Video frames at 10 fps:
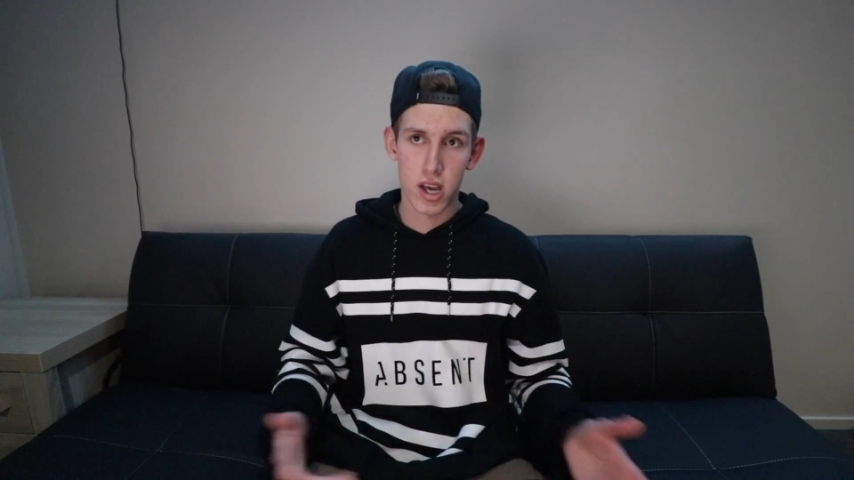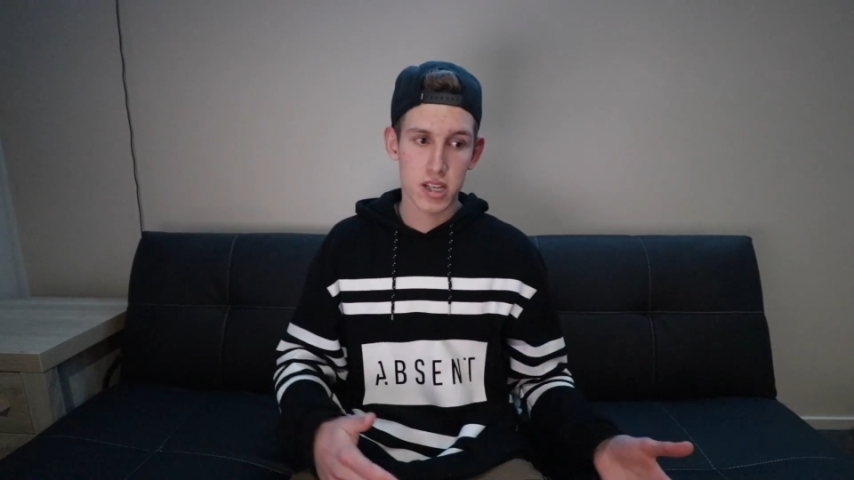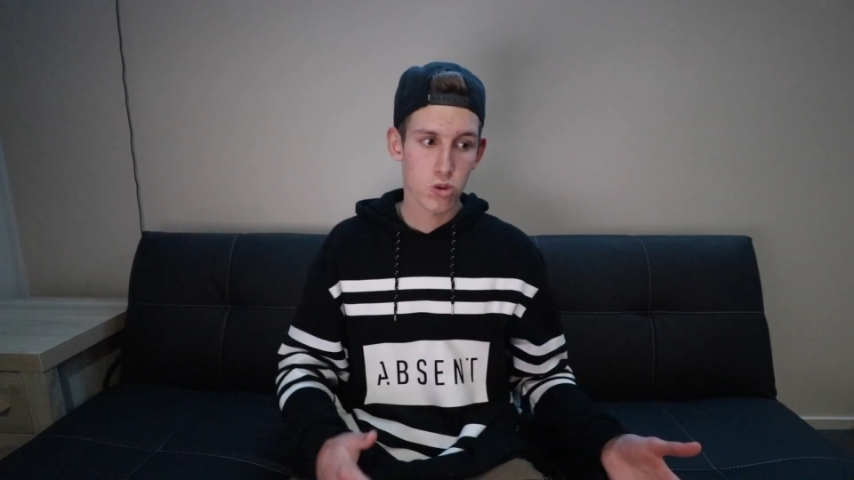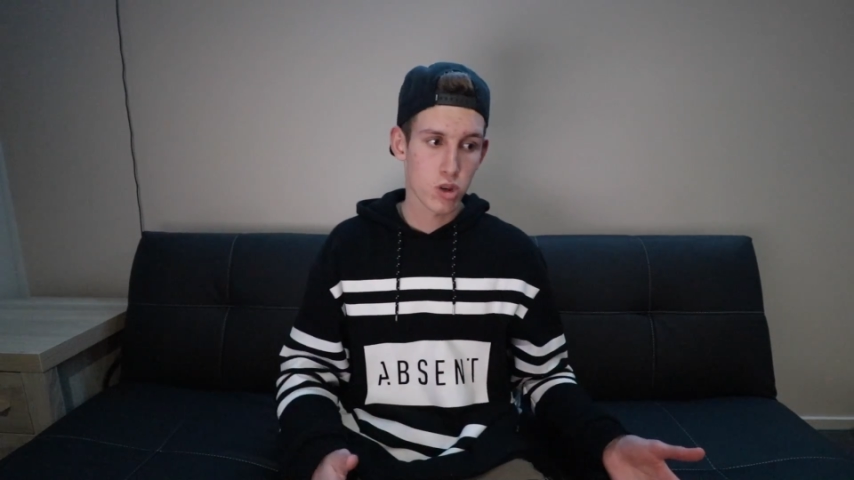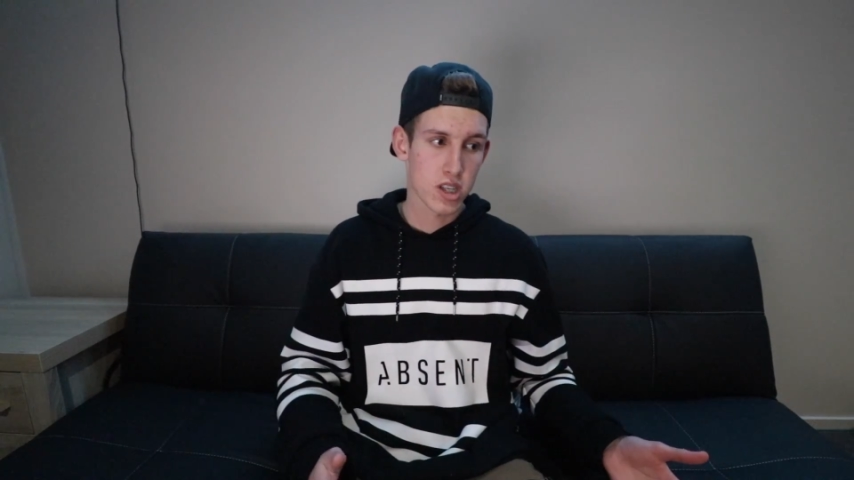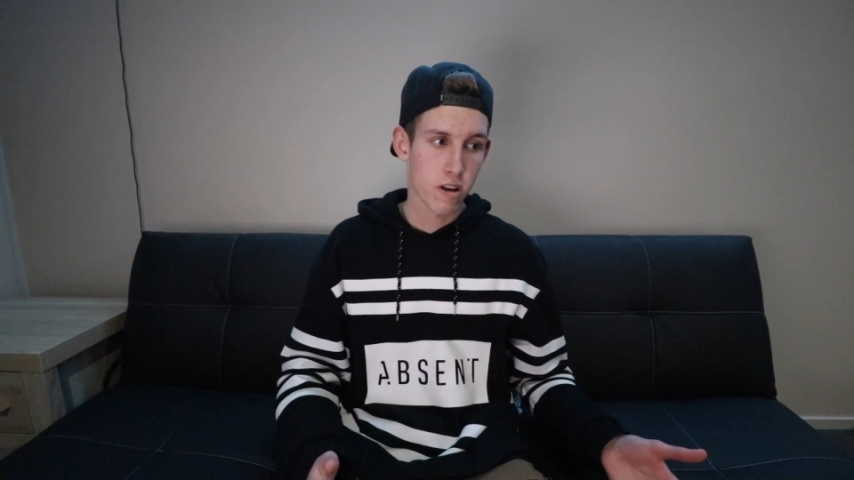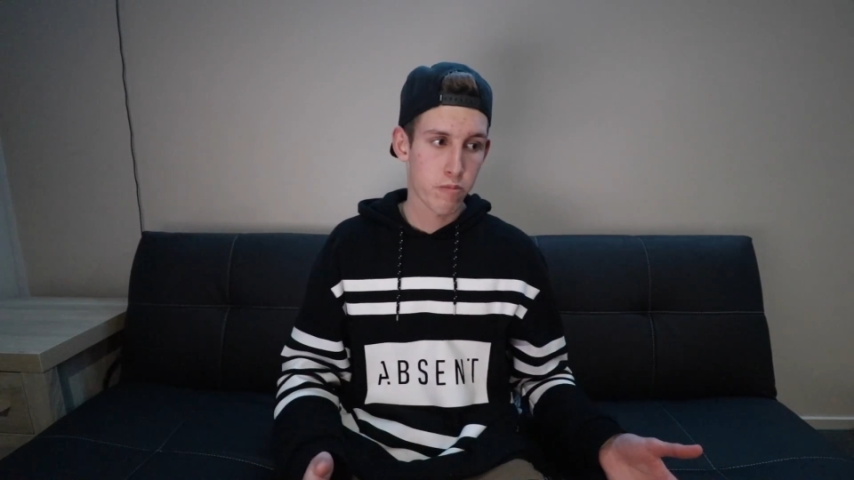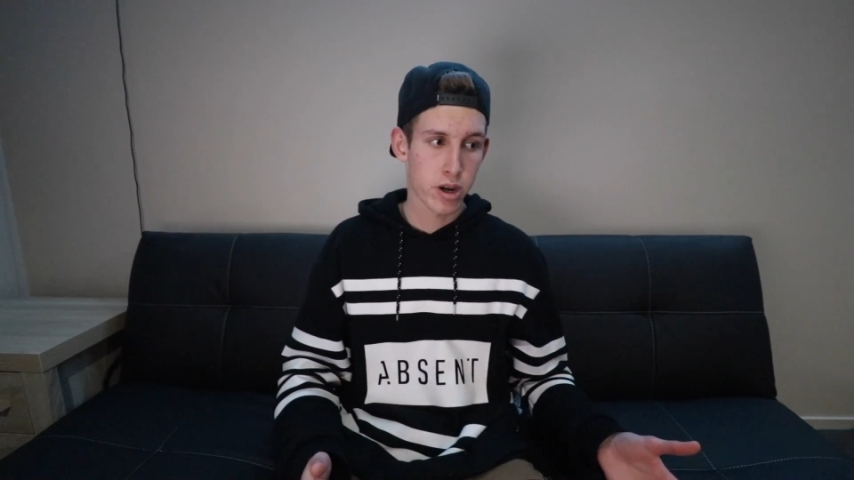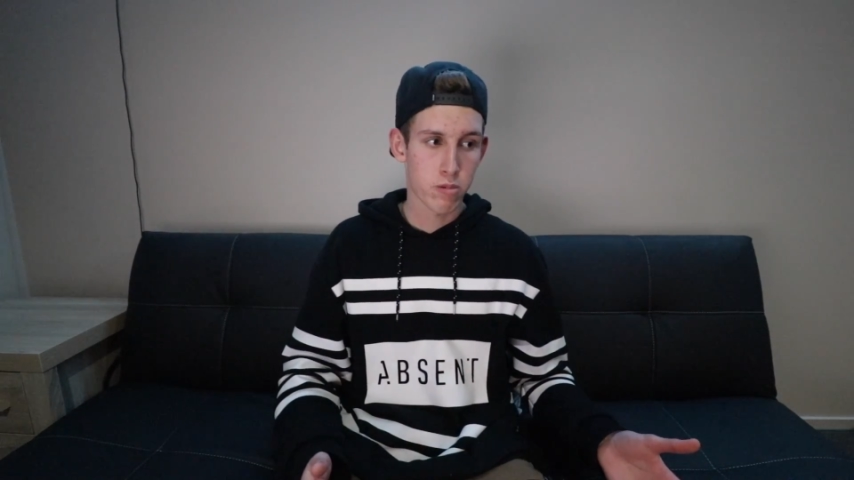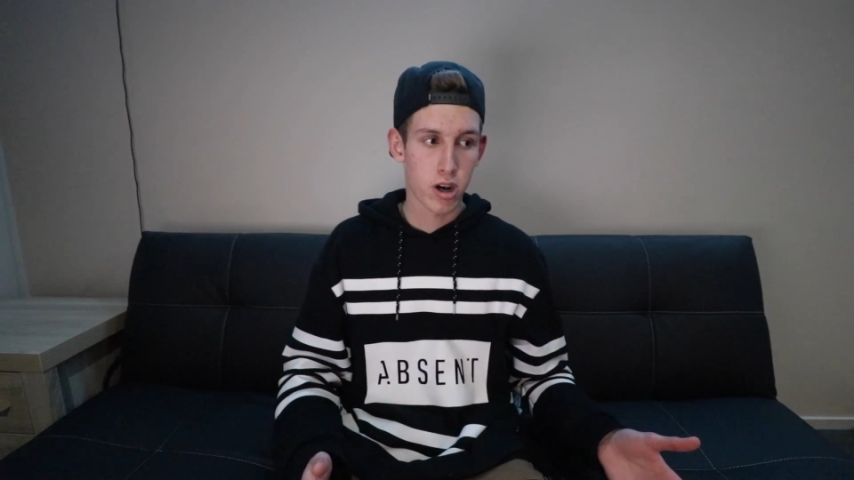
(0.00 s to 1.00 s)
that sort of
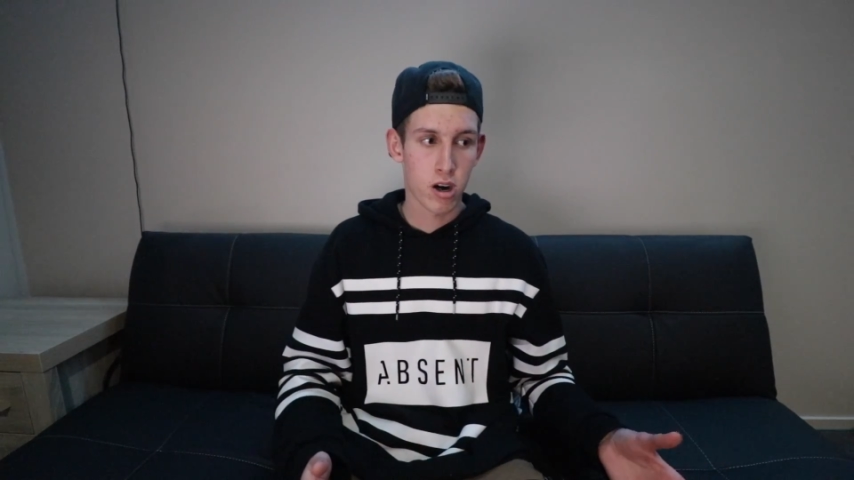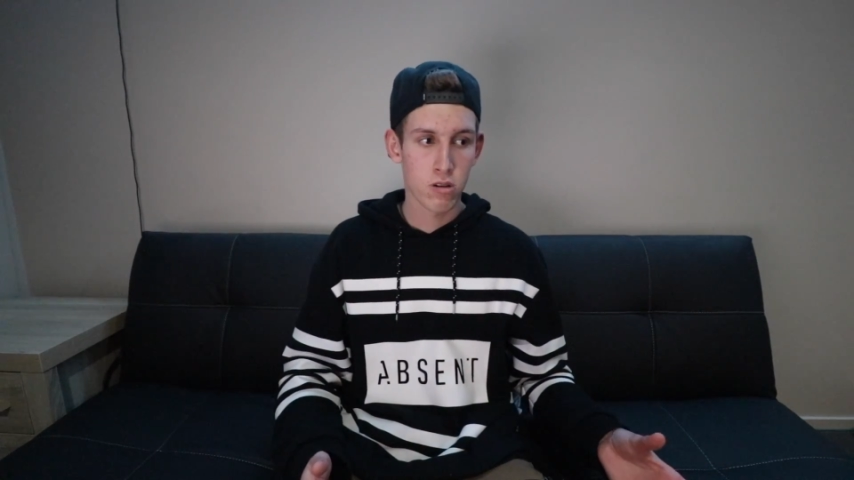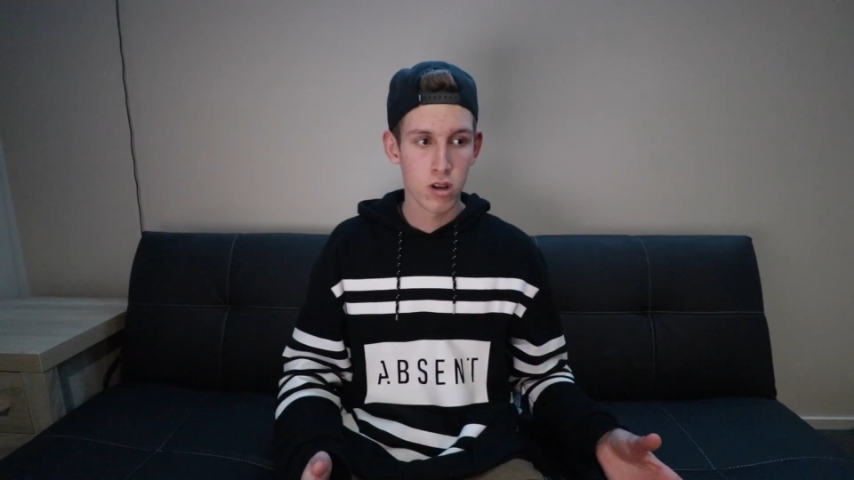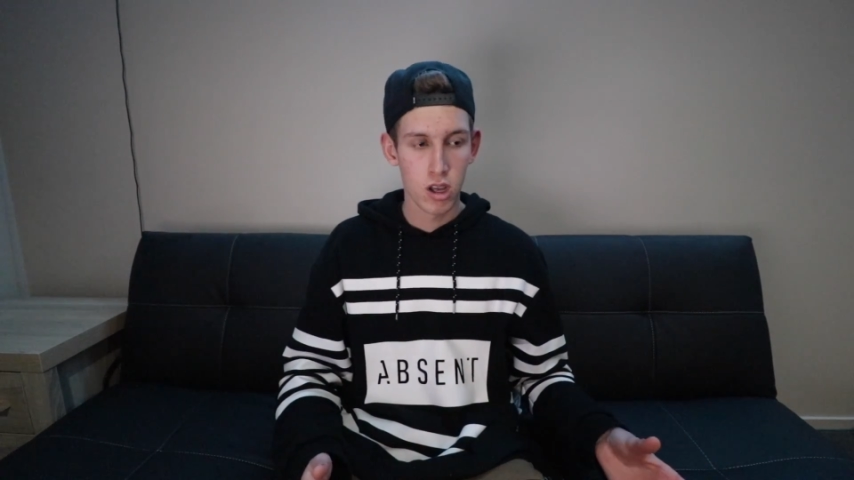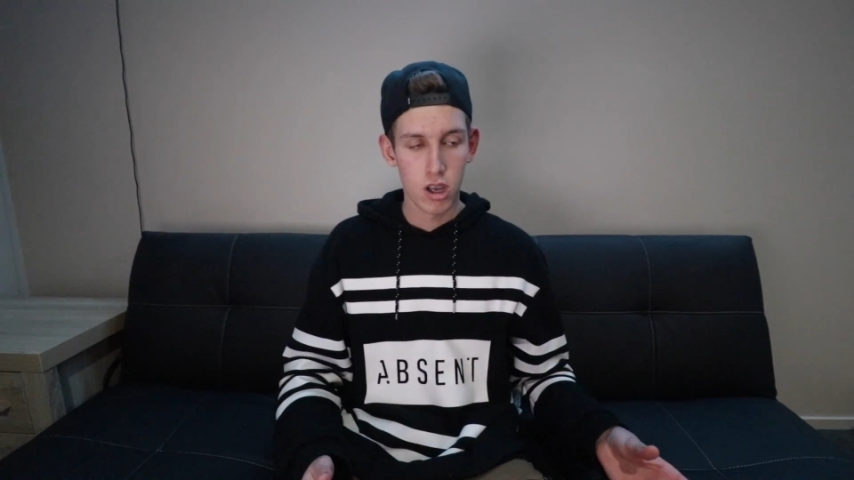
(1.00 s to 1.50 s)
stuff pretty well.